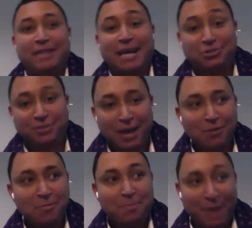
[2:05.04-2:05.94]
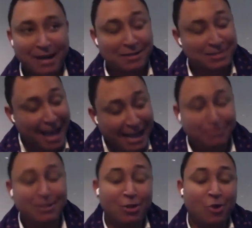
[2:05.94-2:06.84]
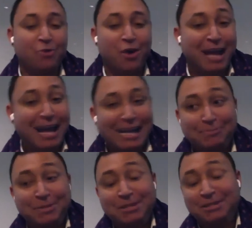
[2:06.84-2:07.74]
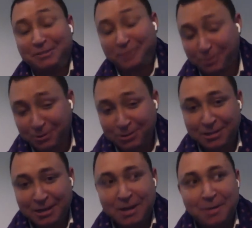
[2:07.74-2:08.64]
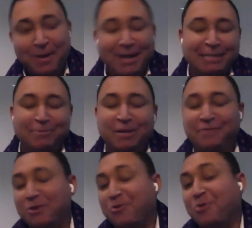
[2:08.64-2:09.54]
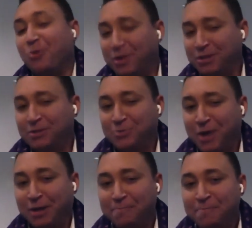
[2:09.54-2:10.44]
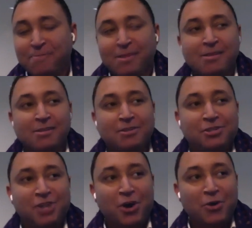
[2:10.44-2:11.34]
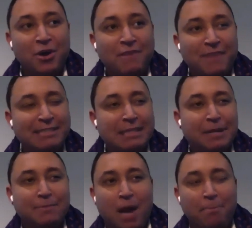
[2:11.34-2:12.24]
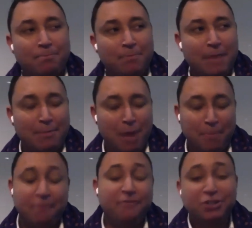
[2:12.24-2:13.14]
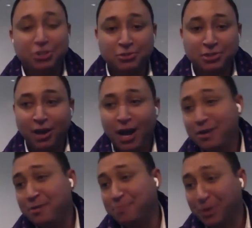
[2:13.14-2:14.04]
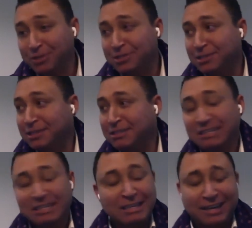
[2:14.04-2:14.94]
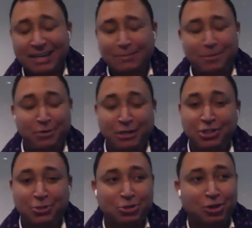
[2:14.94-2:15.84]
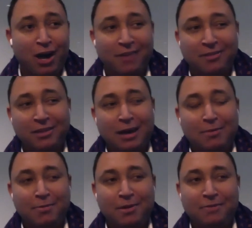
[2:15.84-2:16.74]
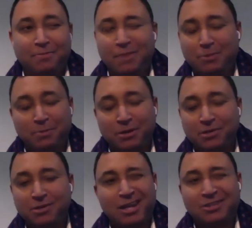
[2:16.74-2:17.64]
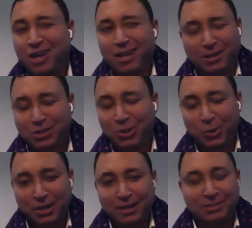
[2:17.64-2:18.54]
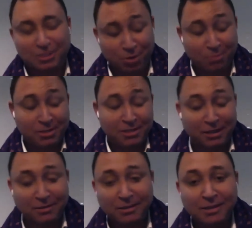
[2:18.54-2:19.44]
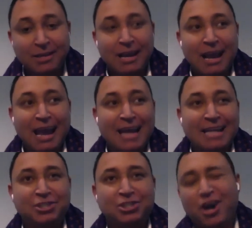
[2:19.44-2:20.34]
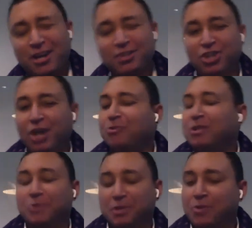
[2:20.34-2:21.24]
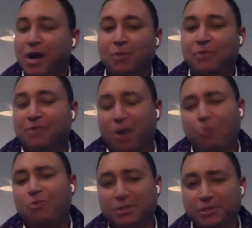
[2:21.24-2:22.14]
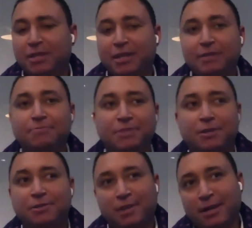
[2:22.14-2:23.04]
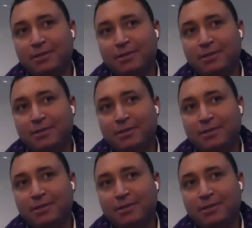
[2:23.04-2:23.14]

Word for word: agent now. But it has been a long road, has been difficult, but it's been very rewarding as well. So that's a little bit my, about my professional side. Personally, I guess I'm a pretty chilled guy. I think I'm a bit of a people person. I like, I like talking, as you can probably tell. And it just kind of gelled really, really well with the whole real estate because, I guess,